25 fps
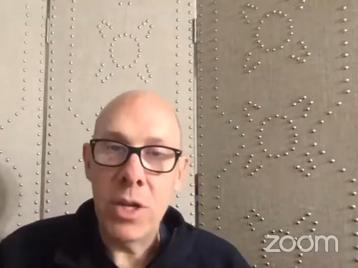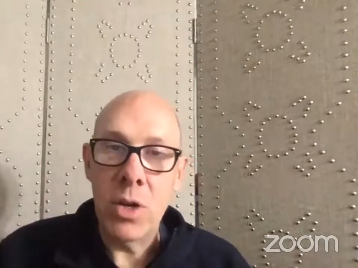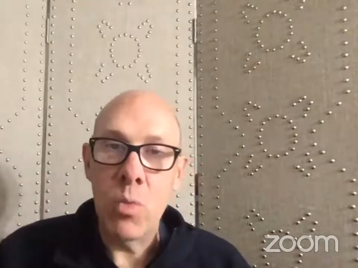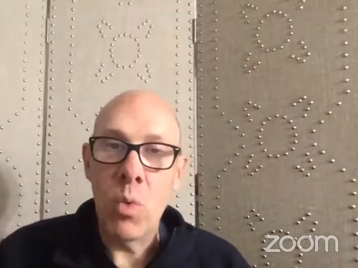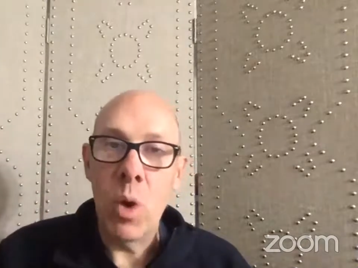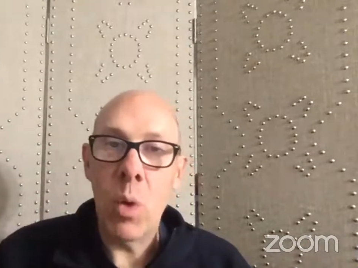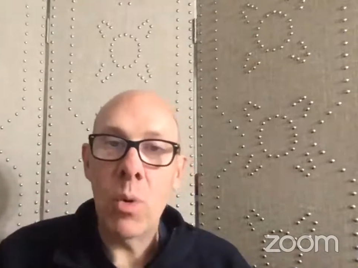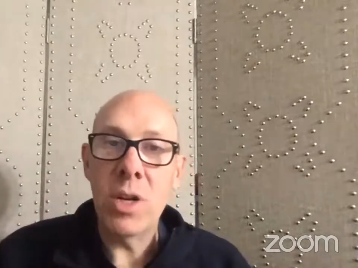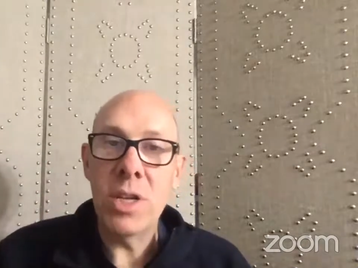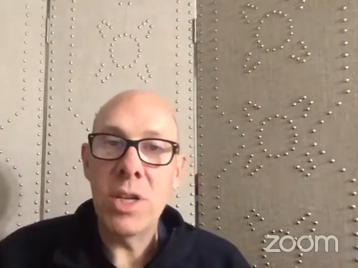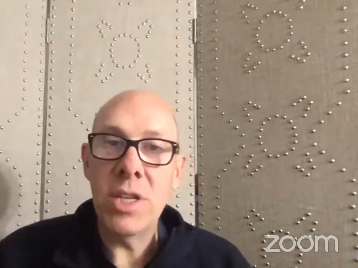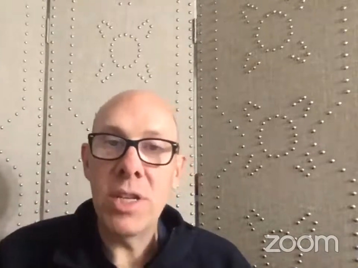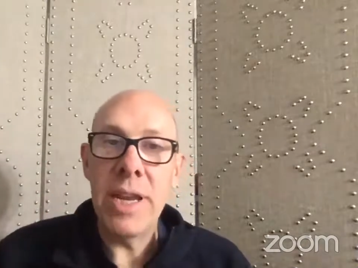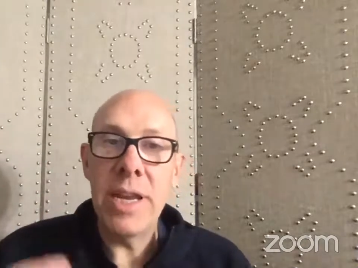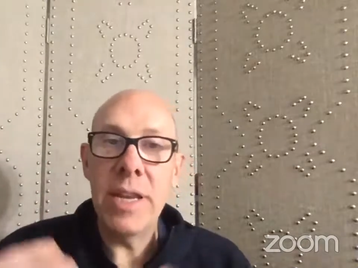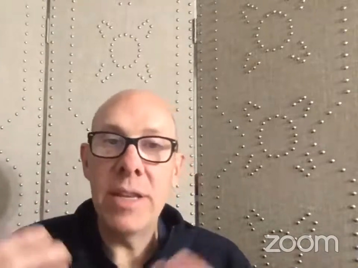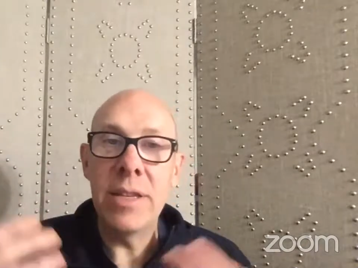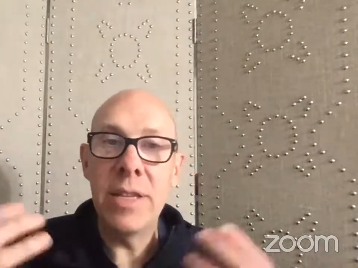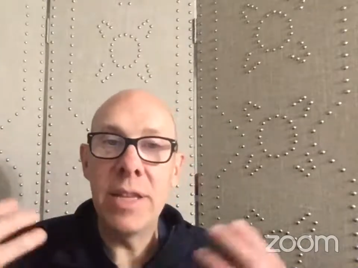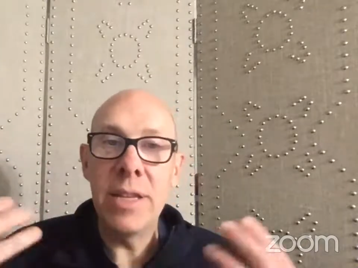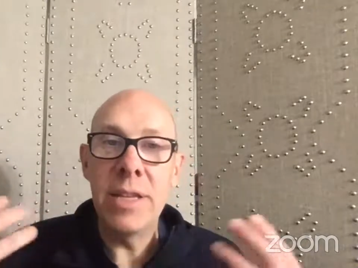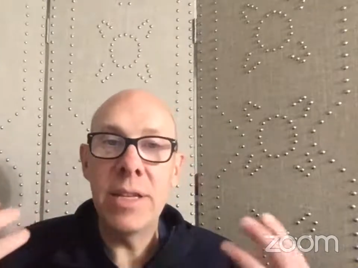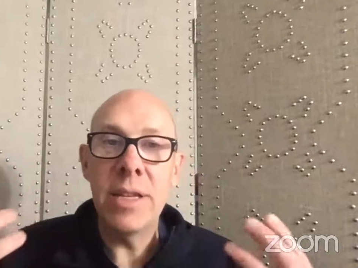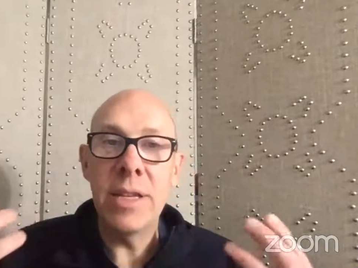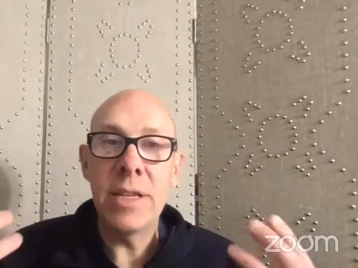And what we're seeing is
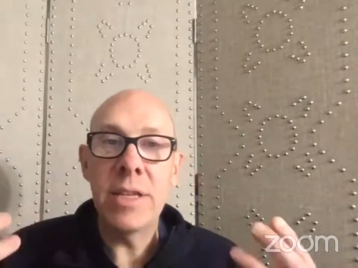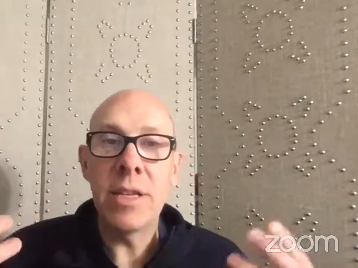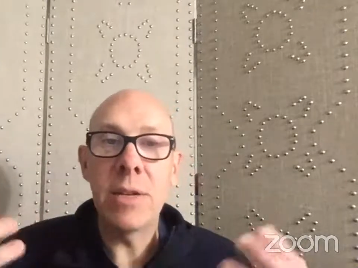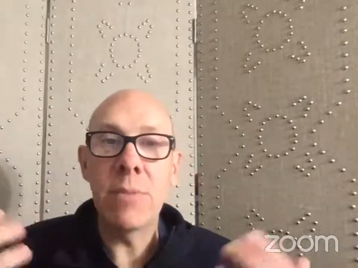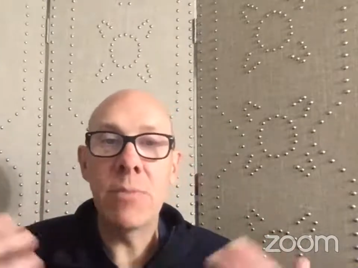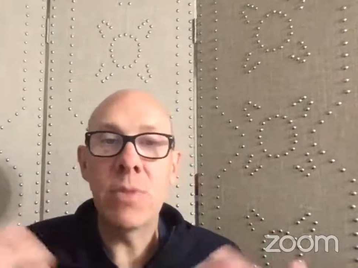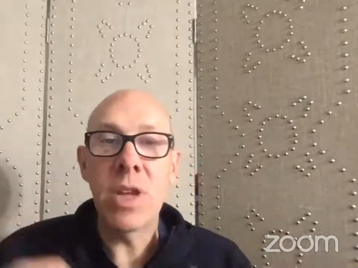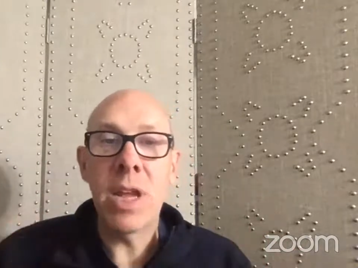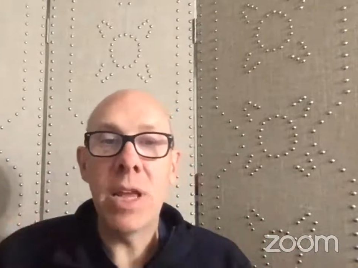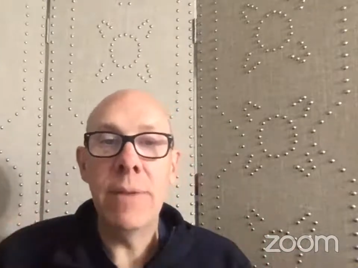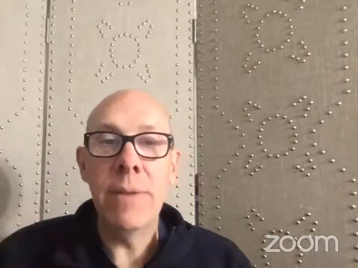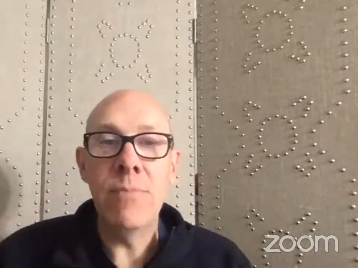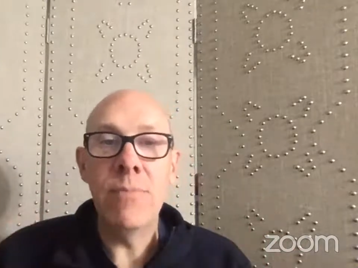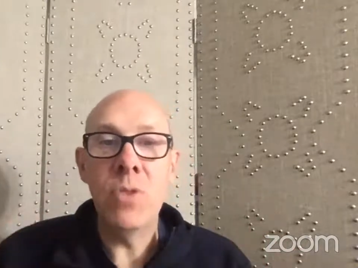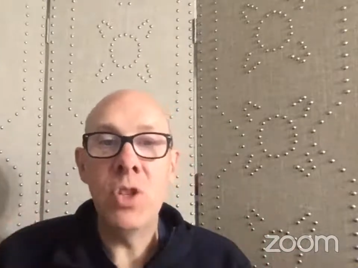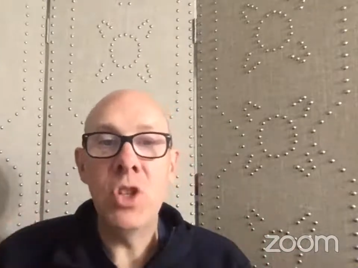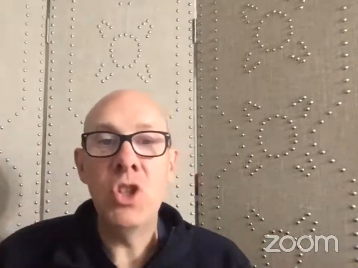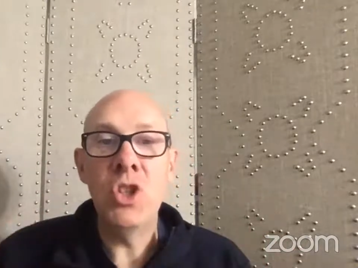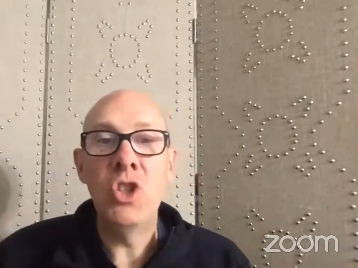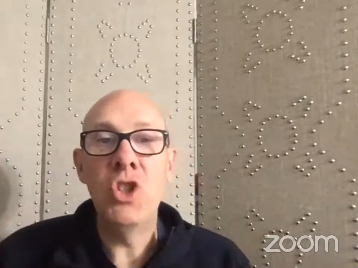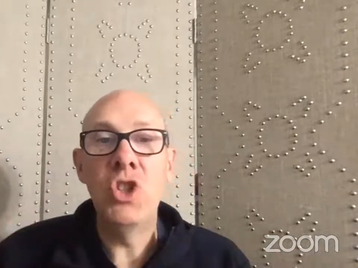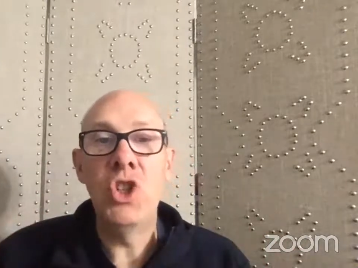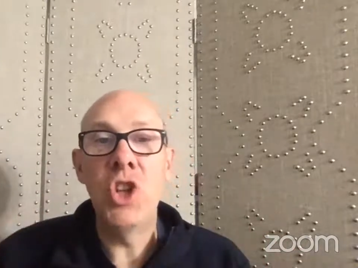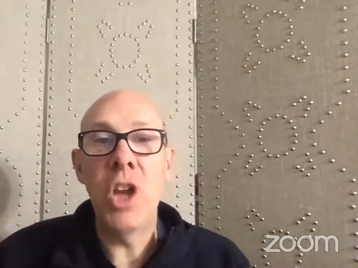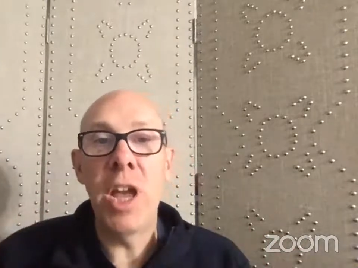these systems can
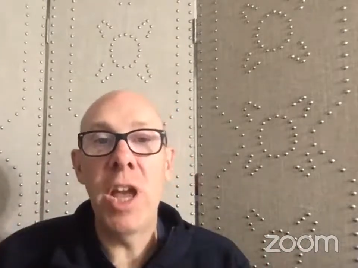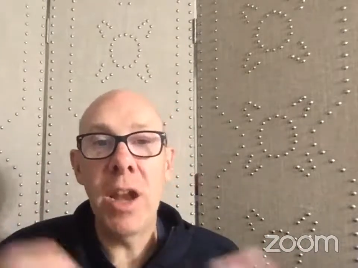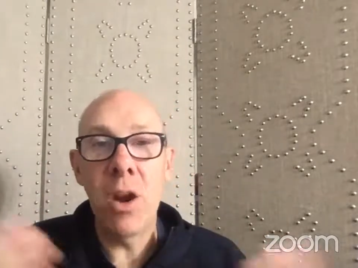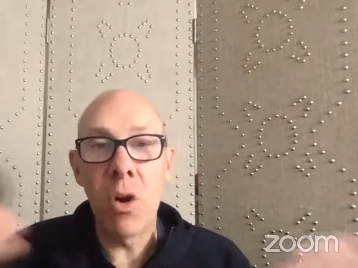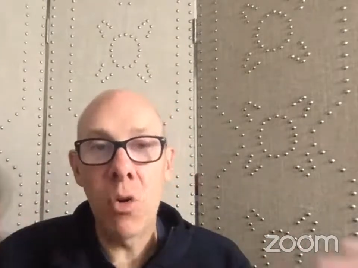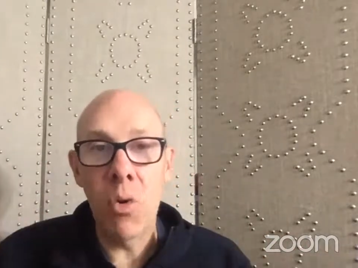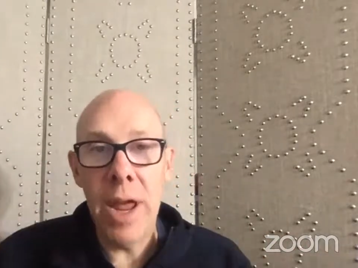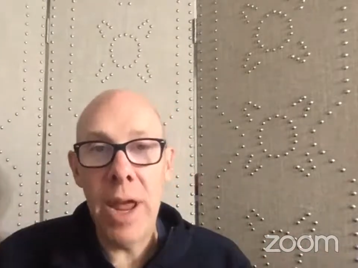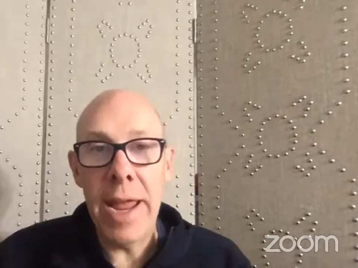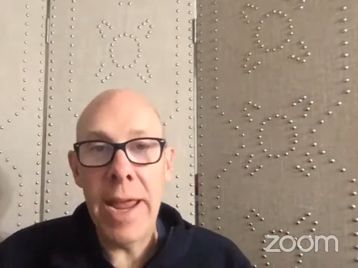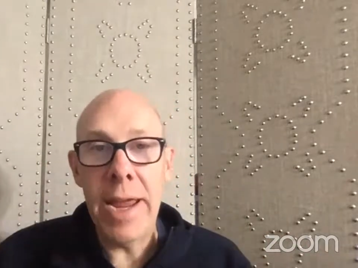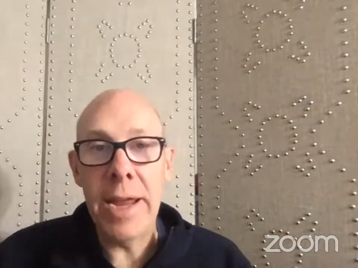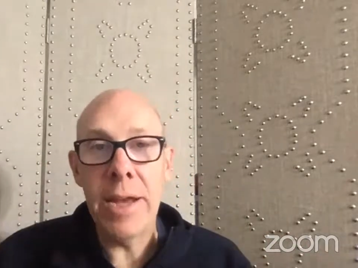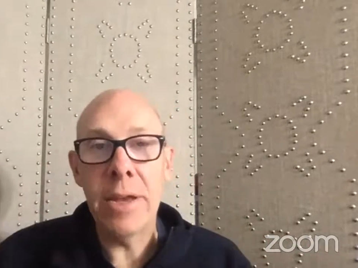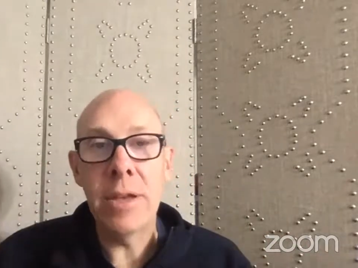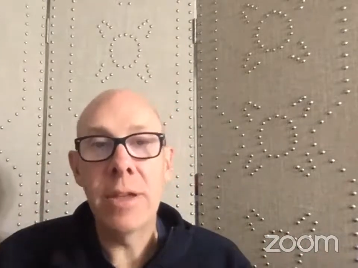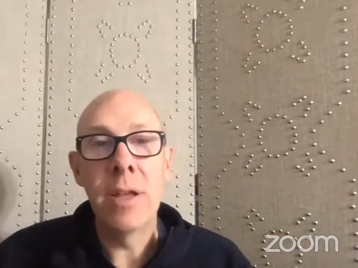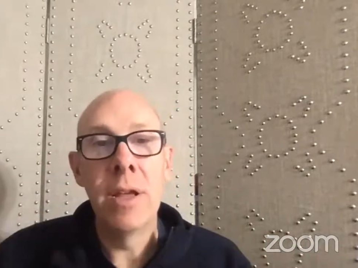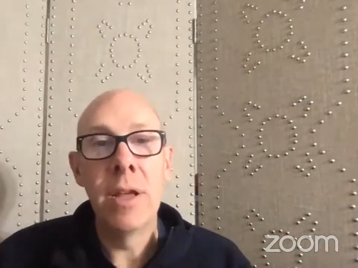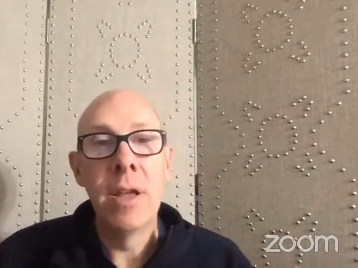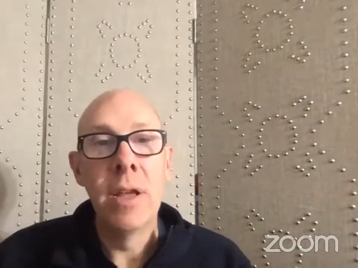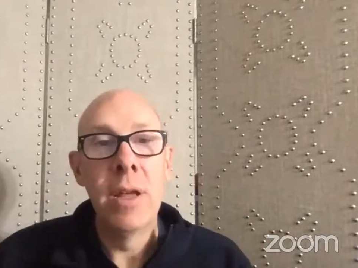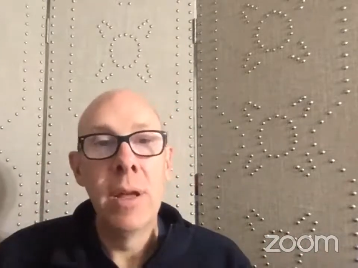generate